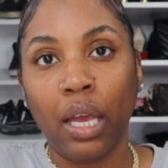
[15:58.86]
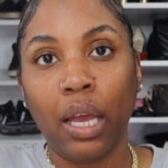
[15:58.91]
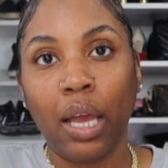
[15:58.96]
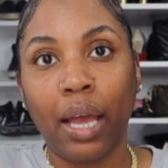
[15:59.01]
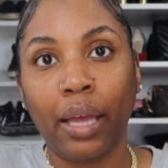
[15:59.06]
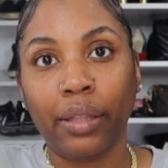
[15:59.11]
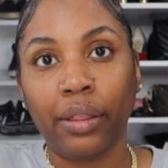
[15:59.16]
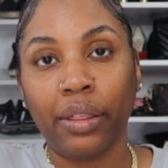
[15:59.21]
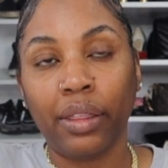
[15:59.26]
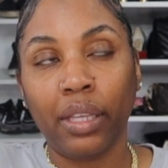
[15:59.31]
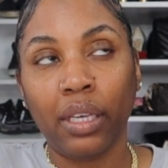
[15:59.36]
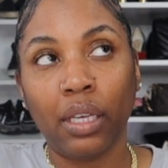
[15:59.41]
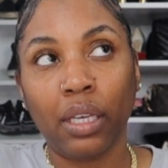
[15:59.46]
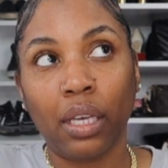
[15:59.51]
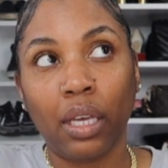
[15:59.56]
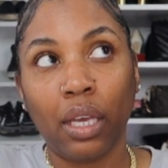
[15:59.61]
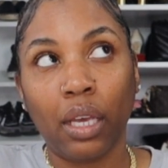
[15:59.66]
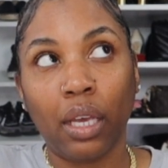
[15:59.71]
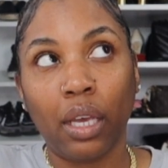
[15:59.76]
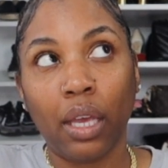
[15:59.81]
I think
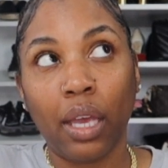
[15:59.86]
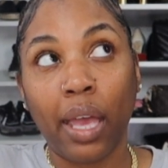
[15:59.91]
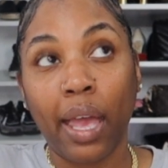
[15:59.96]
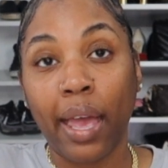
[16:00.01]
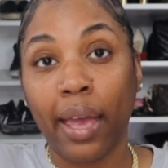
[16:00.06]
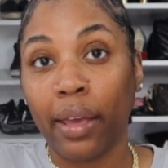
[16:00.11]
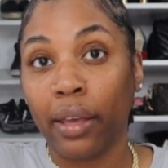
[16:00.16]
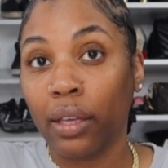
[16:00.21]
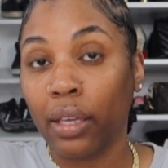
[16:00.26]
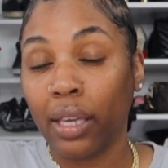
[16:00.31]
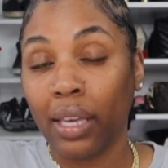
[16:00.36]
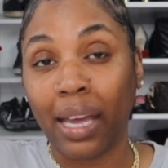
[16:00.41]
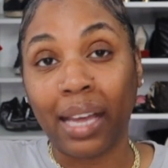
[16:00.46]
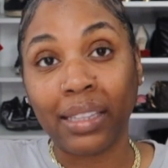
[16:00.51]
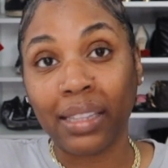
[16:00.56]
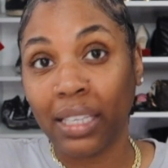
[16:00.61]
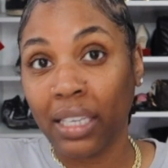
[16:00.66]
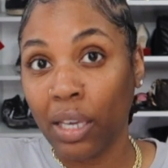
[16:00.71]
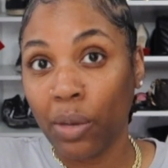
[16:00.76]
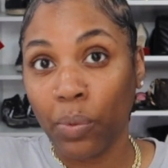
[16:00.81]

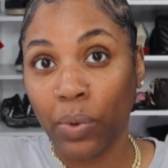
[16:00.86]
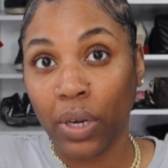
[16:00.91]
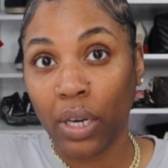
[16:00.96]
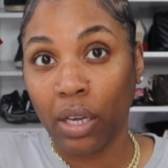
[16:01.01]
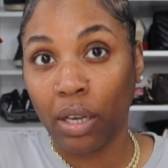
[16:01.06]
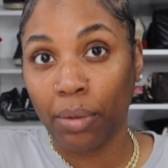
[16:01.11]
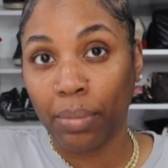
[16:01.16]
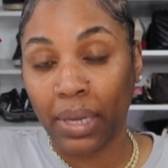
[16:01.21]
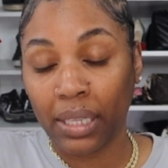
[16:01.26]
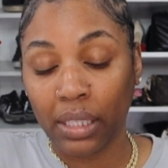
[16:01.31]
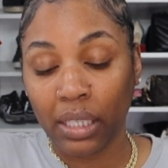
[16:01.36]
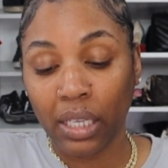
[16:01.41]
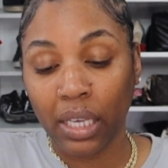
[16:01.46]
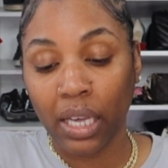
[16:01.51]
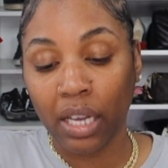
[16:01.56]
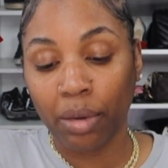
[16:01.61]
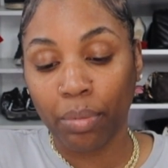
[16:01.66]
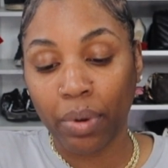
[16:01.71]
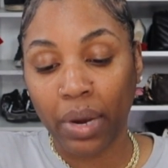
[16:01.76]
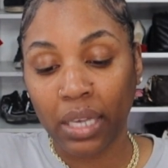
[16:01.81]
it went up. I think it
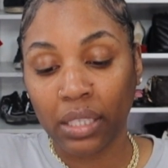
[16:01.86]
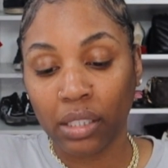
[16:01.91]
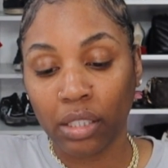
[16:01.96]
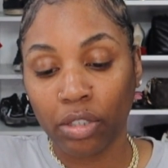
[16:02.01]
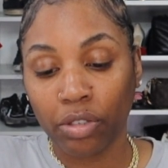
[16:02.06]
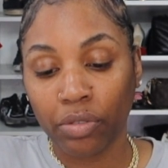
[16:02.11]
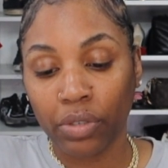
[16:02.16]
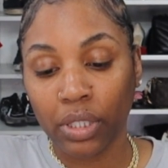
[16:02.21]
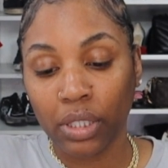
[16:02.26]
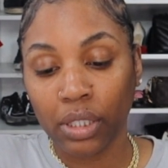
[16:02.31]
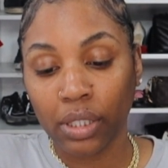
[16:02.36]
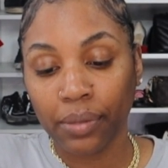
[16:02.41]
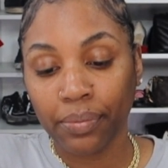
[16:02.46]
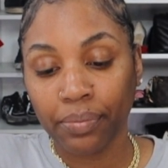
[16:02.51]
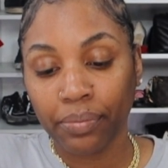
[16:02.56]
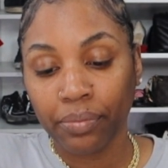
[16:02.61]
had a price increase.